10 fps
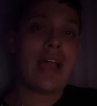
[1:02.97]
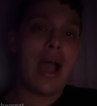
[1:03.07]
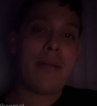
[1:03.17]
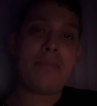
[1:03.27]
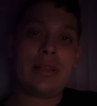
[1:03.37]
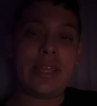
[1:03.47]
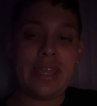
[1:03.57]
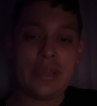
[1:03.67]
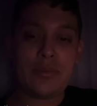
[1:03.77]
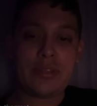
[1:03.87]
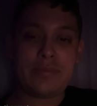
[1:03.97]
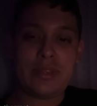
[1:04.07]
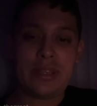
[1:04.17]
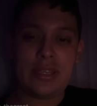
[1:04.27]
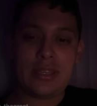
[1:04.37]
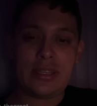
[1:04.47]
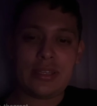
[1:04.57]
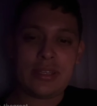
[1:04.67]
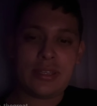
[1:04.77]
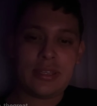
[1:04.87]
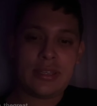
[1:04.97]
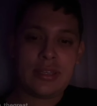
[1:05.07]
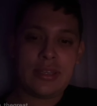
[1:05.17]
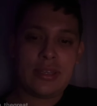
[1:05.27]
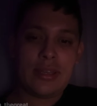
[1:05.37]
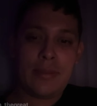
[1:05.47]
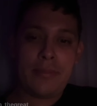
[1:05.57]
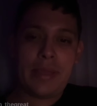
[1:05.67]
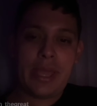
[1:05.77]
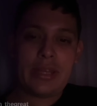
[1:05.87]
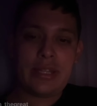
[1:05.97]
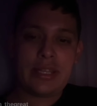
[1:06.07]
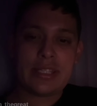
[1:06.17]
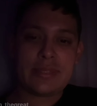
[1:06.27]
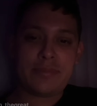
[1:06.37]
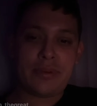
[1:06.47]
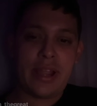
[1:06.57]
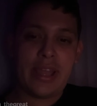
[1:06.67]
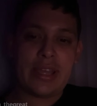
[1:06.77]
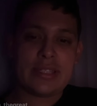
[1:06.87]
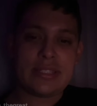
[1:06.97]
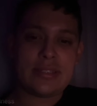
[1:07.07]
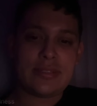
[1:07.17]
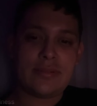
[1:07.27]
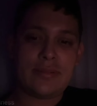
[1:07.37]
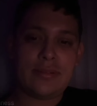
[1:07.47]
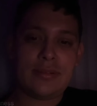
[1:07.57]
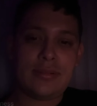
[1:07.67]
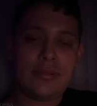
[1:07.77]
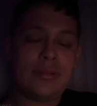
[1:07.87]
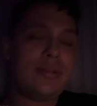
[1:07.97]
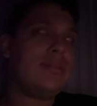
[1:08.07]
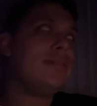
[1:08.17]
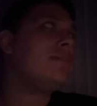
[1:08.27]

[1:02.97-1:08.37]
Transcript: stop playing with me. Panda Express. Oh.